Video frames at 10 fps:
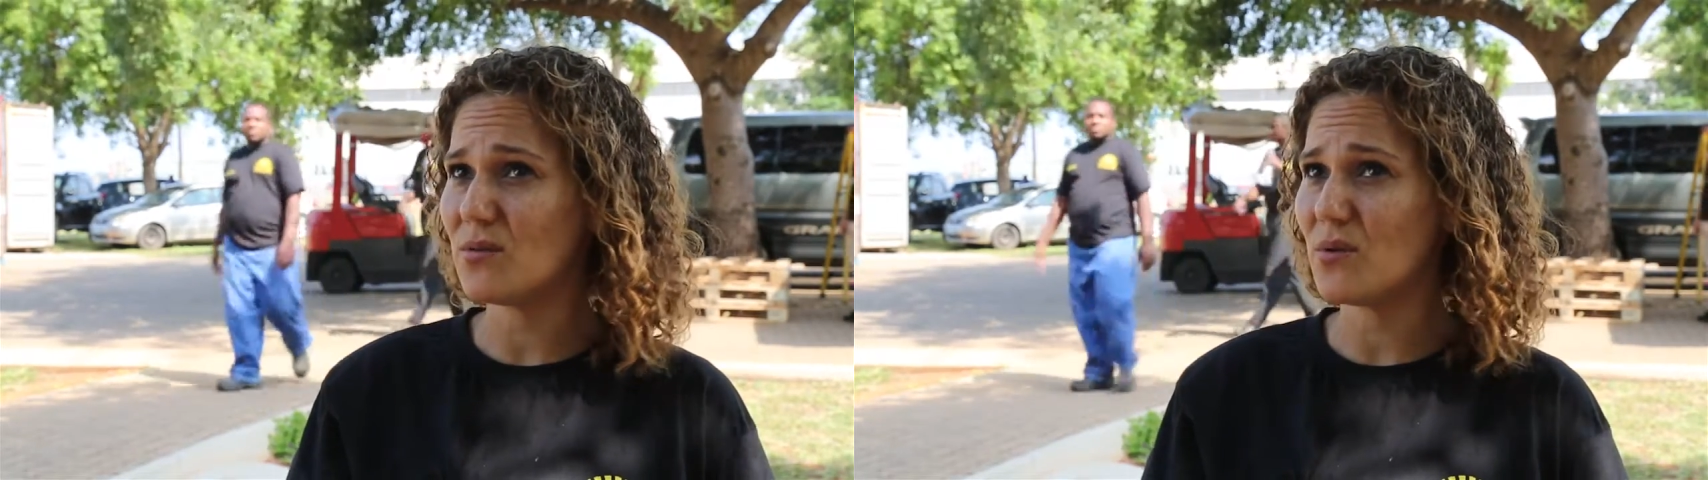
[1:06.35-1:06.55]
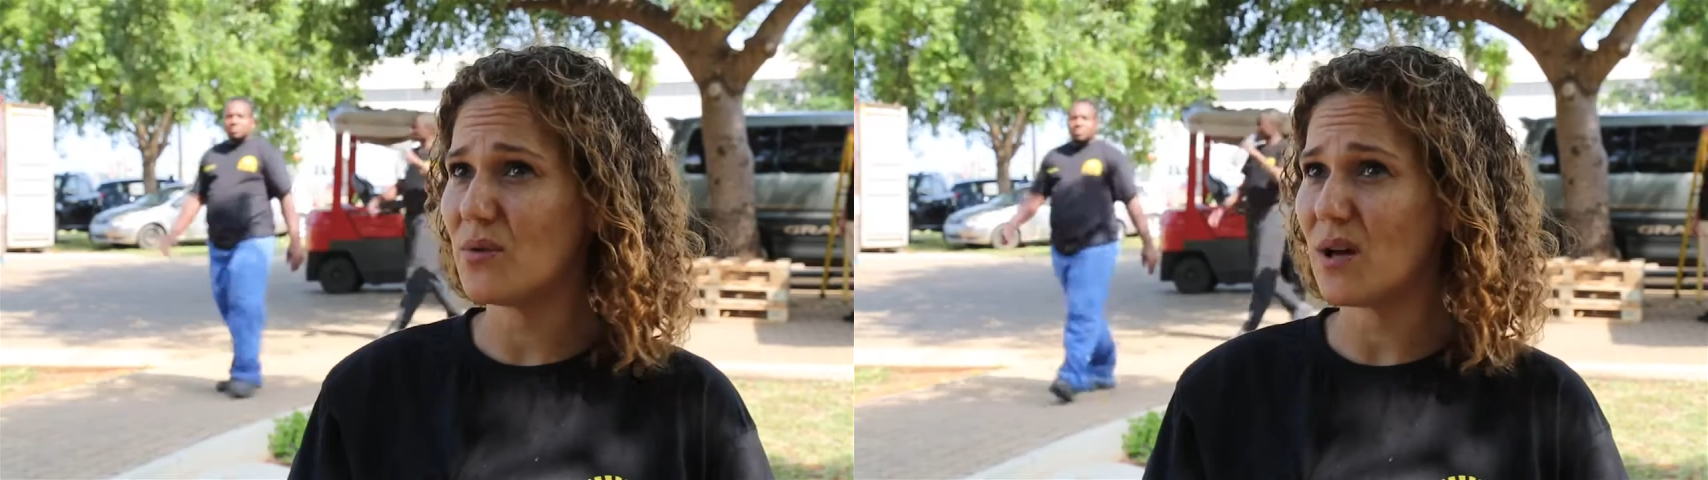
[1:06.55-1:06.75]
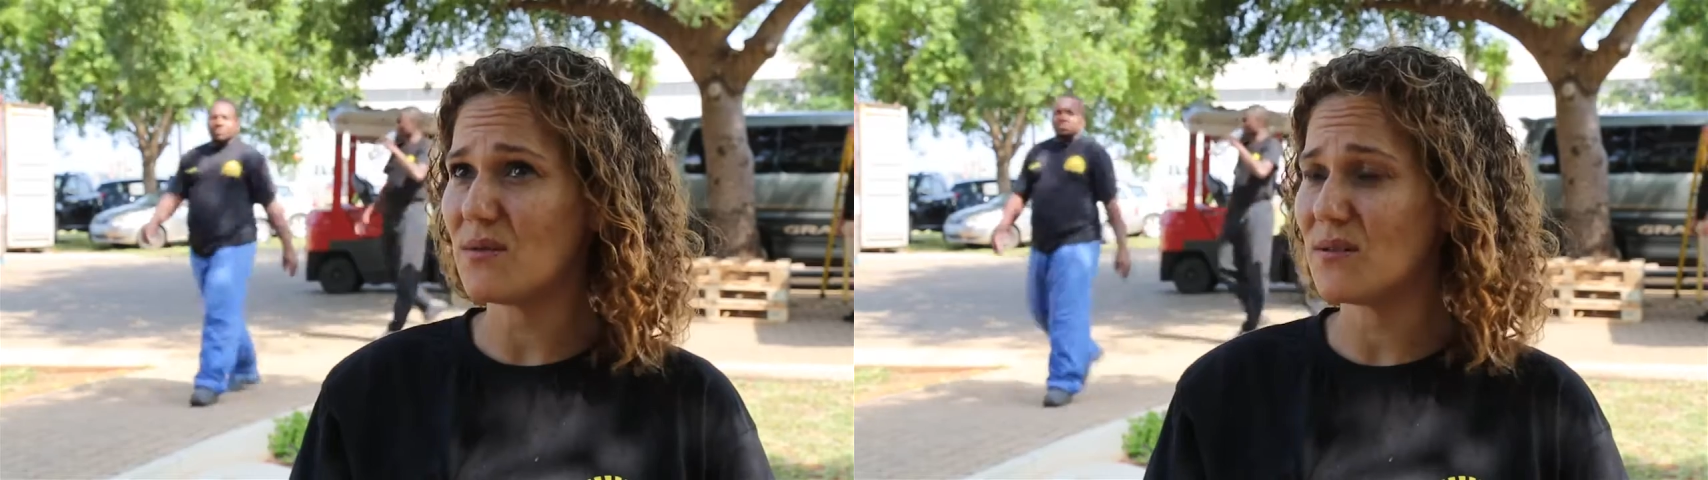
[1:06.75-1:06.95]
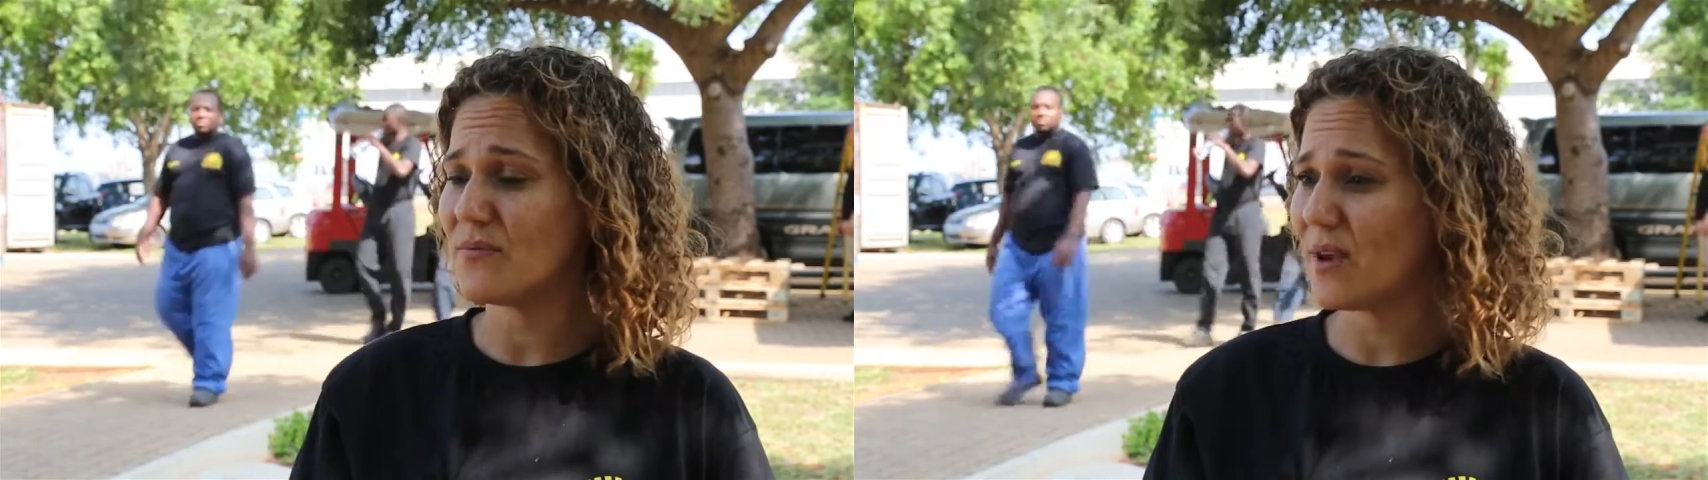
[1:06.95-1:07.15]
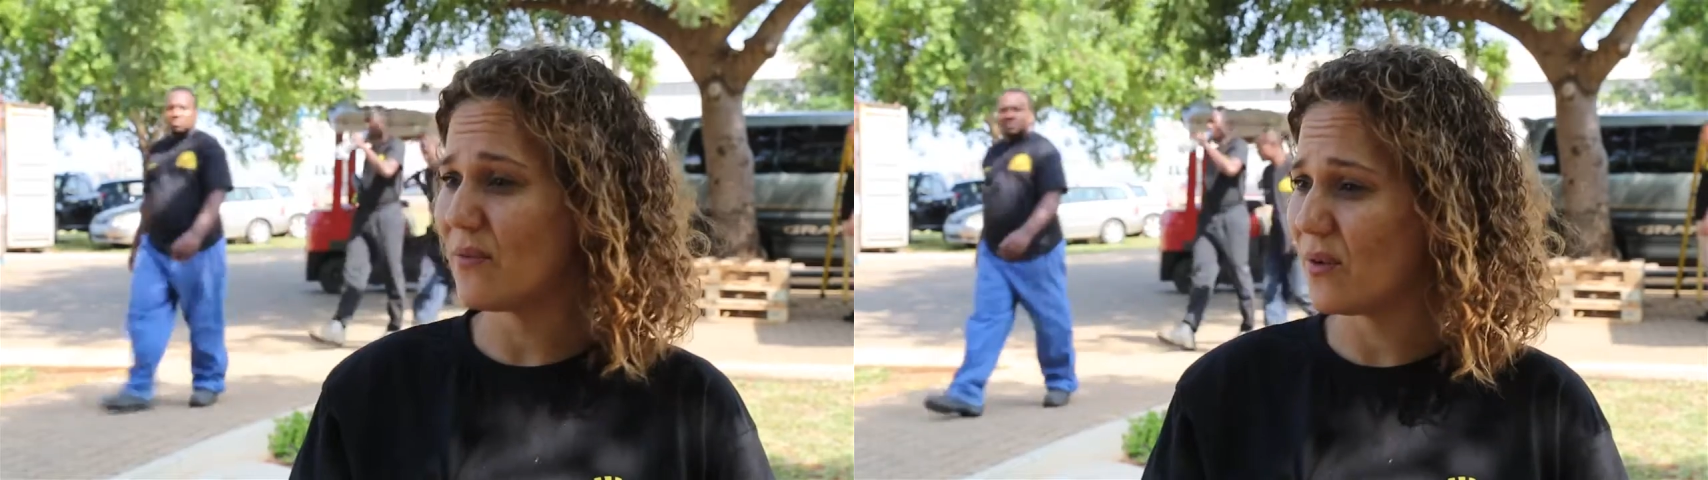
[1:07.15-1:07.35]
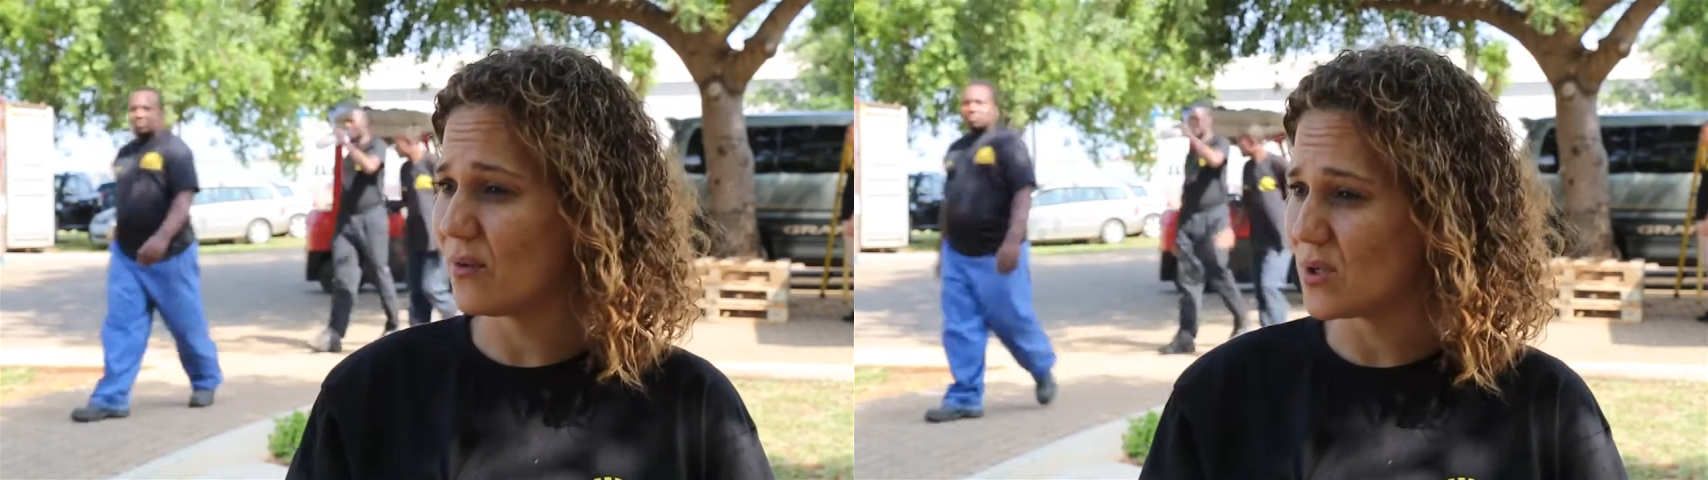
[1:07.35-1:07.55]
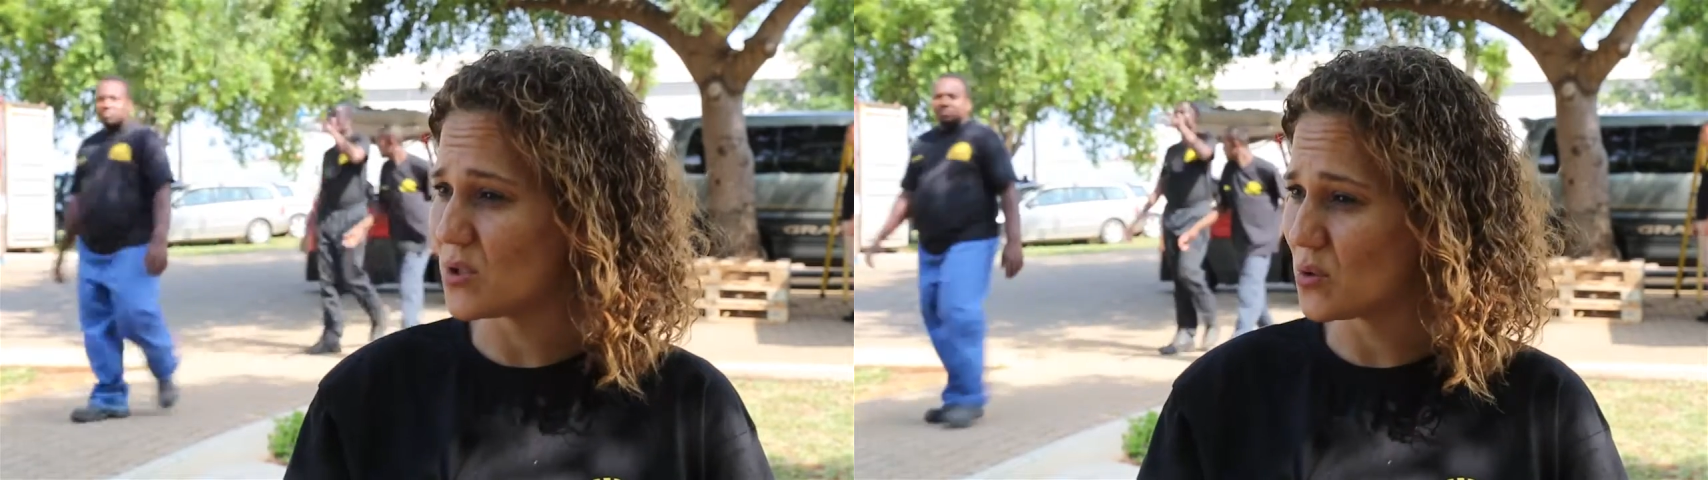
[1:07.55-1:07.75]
2,500